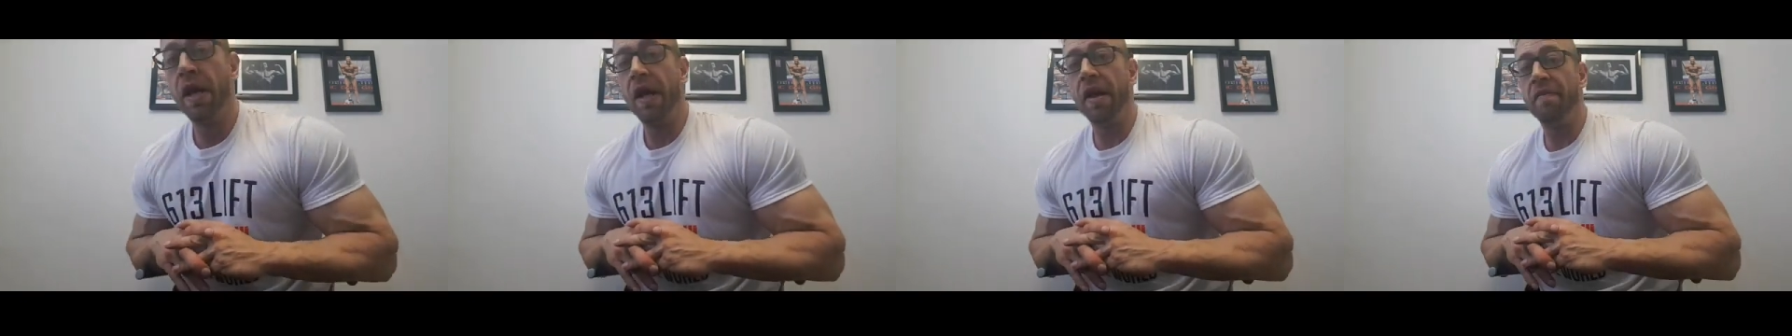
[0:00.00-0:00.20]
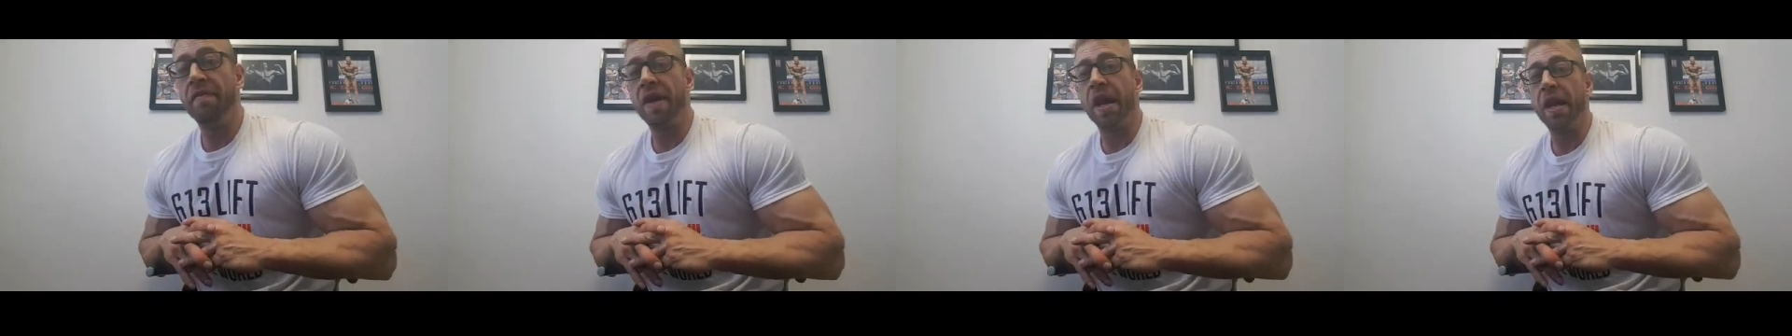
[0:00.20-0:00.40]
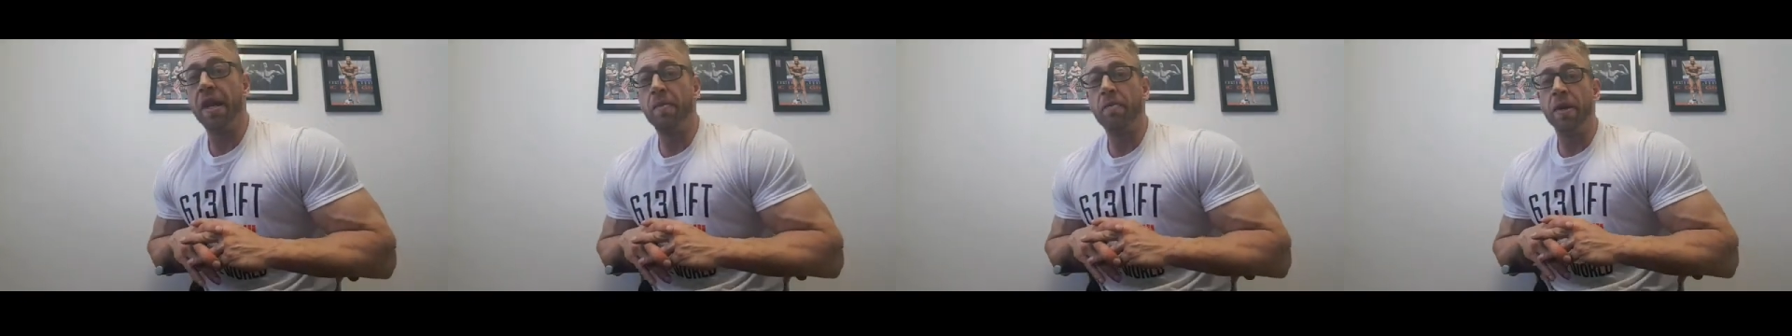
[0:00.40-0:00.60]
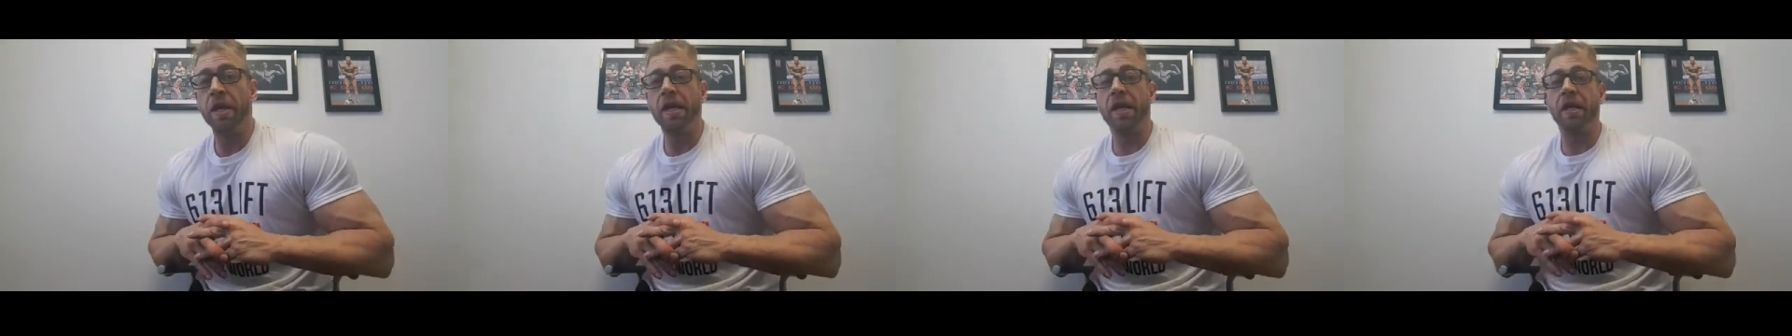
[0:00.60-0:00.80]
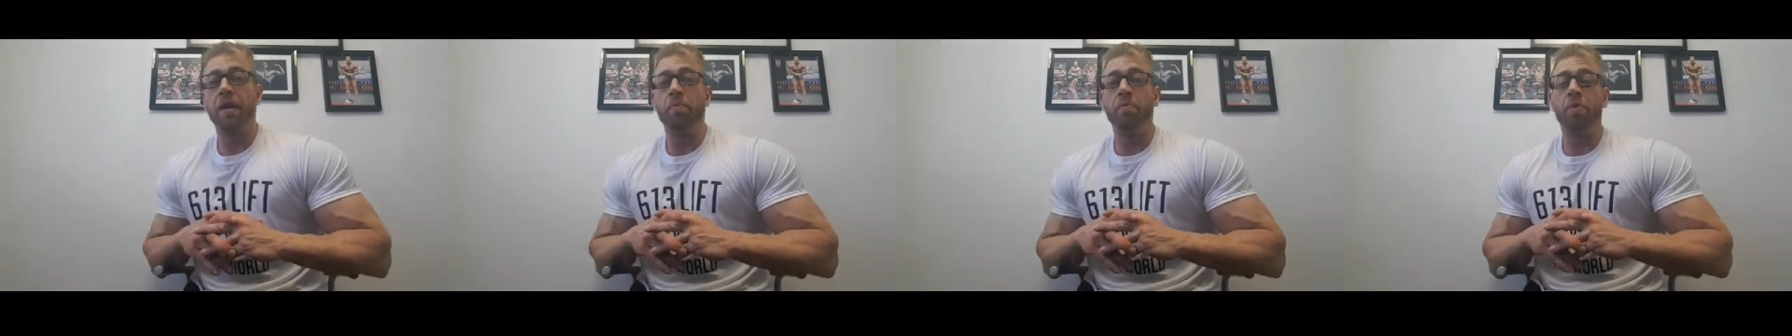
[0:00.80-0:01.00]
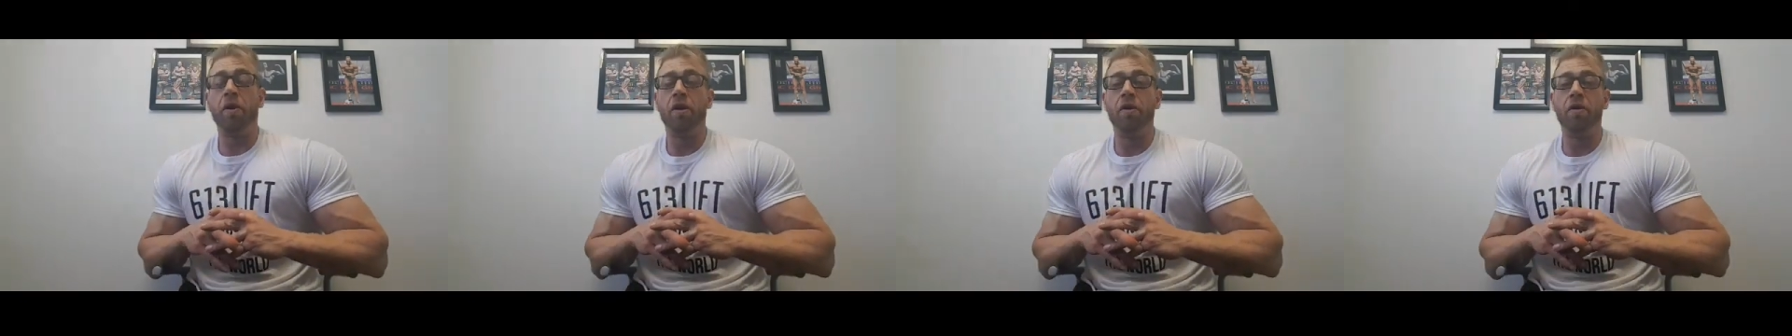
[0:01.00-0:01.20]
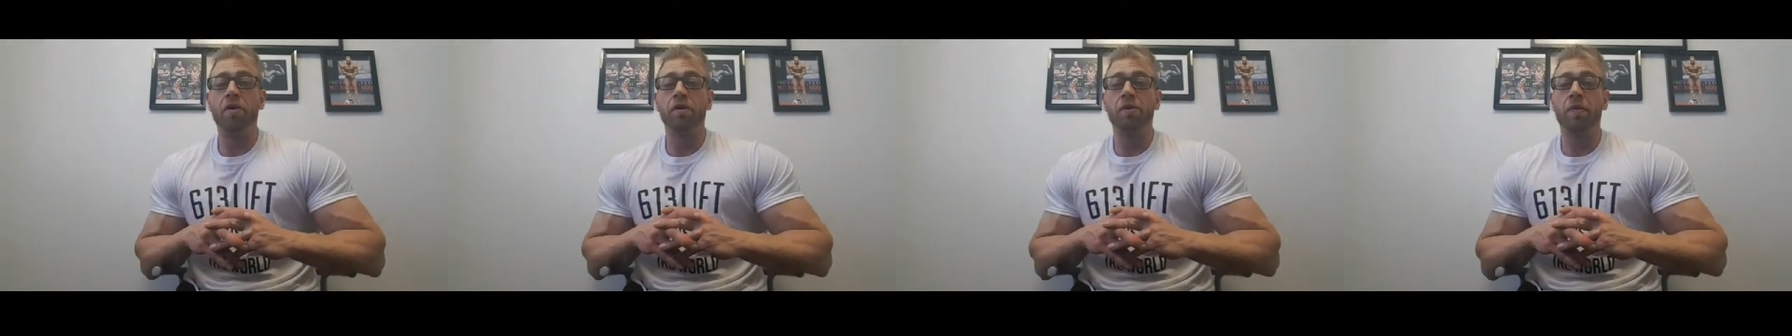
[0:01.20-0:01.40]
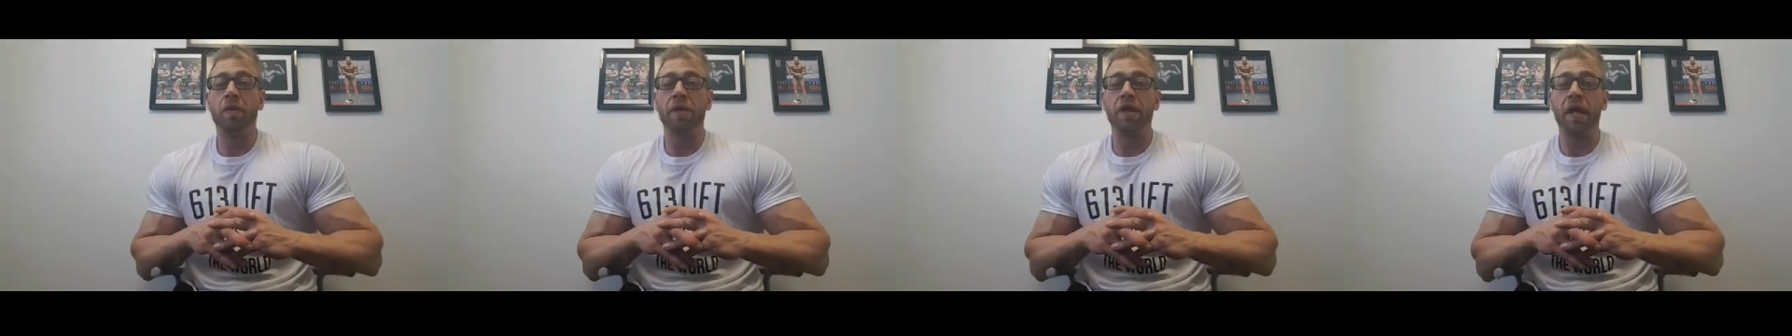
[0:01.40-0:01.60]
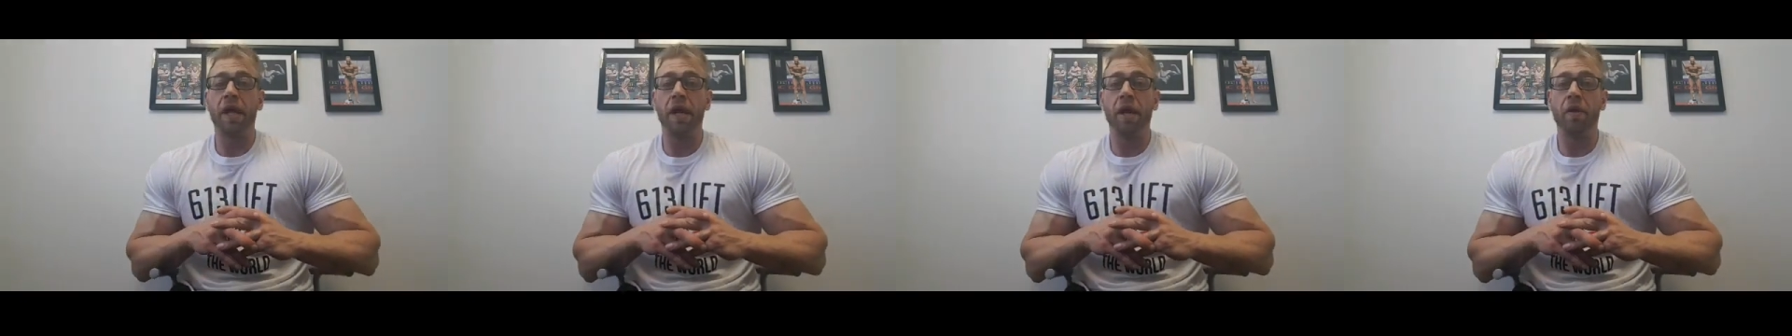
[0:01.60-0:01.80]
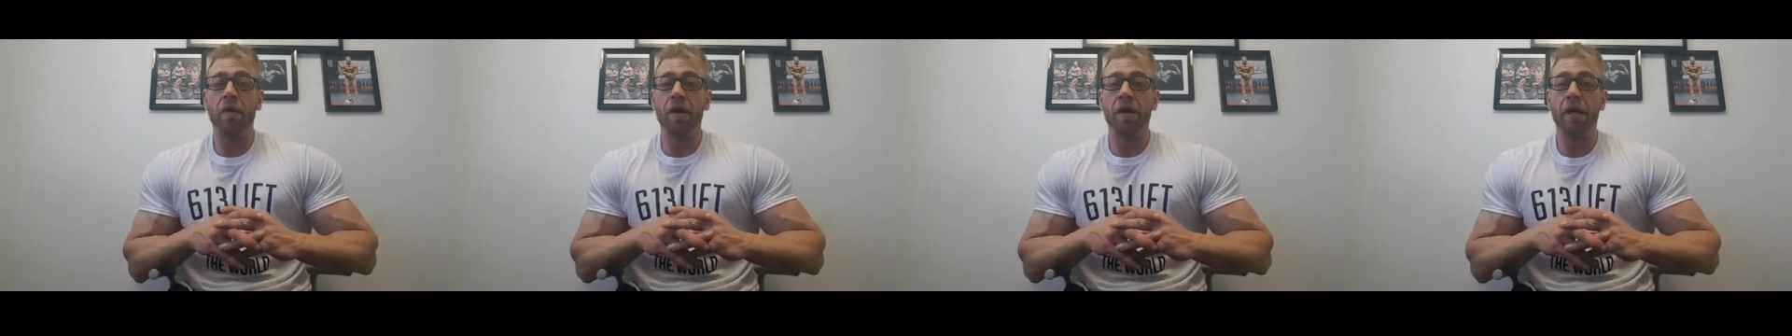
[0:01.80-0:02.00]
if anybody can pose with
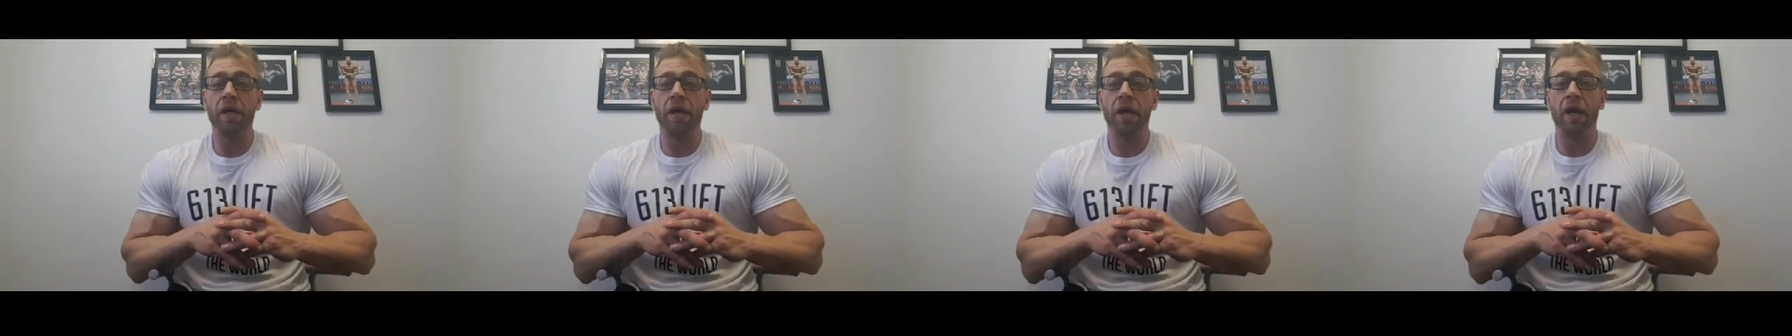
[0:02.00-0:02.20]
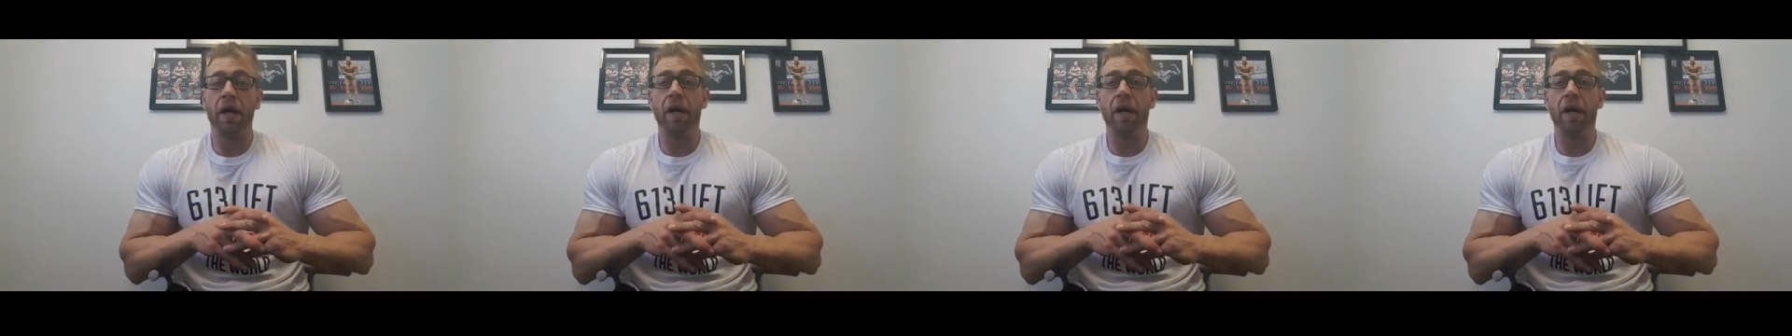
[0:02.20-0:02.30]
Aaron,